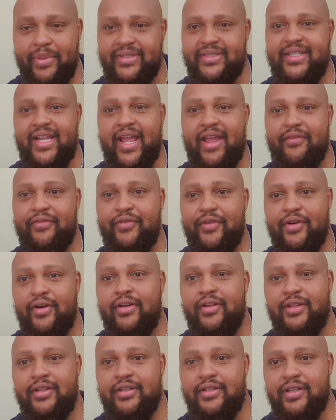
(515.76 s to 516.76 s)
stand
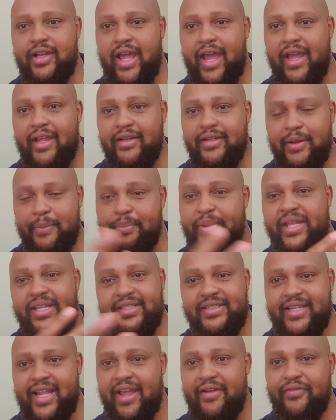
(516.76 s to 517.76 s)
for, like, the P
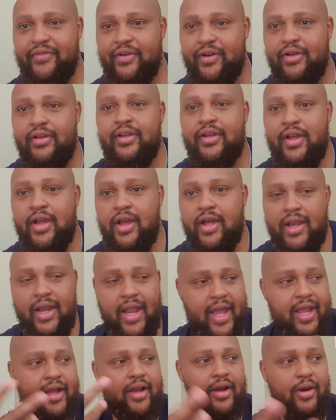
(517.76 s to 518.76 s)
stand for,
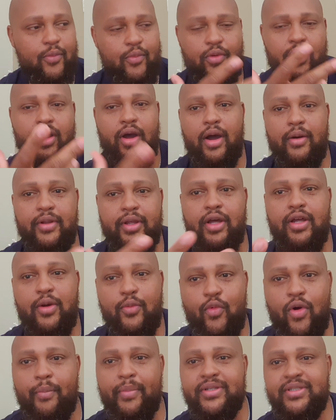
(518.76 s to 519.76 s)
like, a
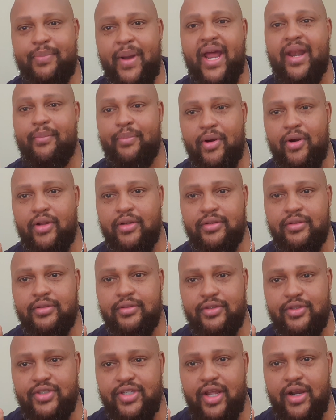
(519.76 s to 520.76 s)
woman's body part.
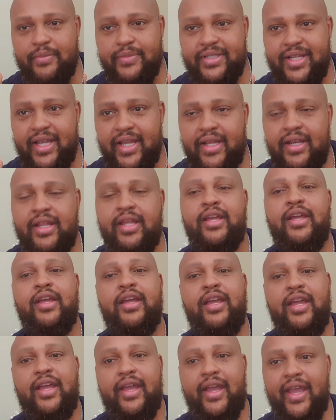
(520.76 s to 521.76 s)
You see what I'm saying?
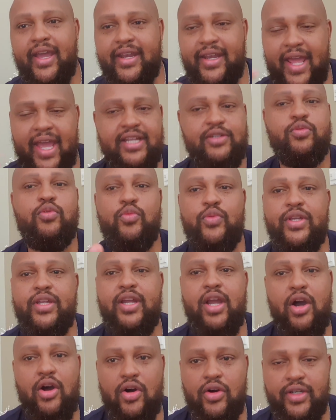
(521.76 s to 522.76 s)
Mm-hmm. And that's what we
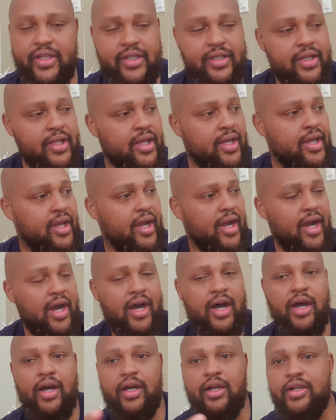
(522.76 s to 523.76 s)
called it
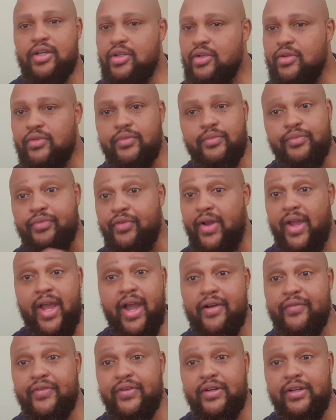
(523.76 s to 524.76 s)

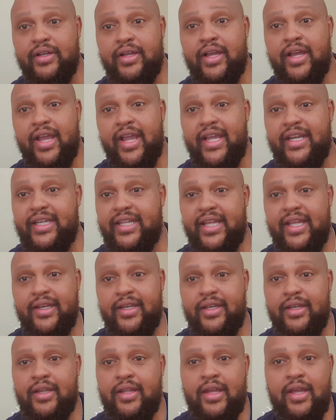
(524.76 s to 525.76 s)
forever. And
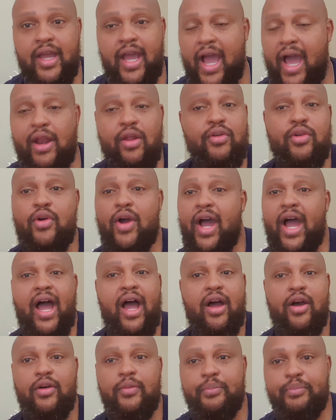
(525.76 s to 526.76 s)
then I don't know
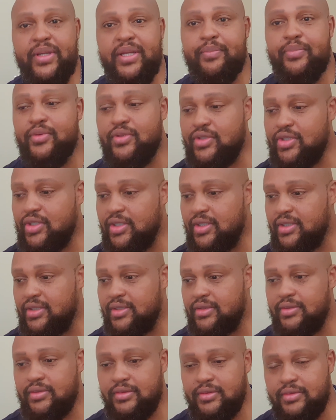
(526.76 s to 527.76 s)
how people took
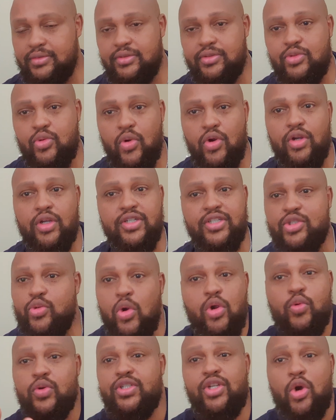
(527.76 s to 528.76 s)
twerk, because
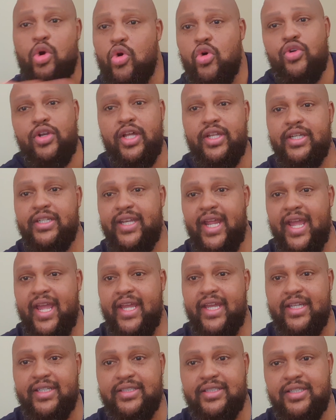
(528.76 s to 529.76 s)
twerk was a whole nother
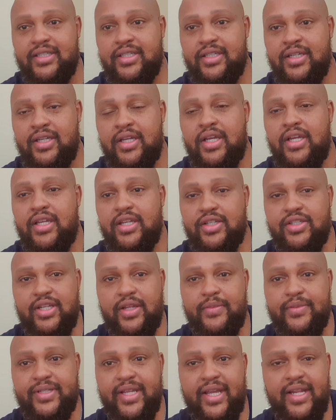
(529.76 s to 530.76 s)
dance. You see
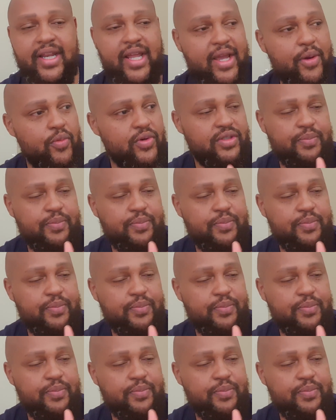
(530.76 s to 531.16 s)
what I'm saying?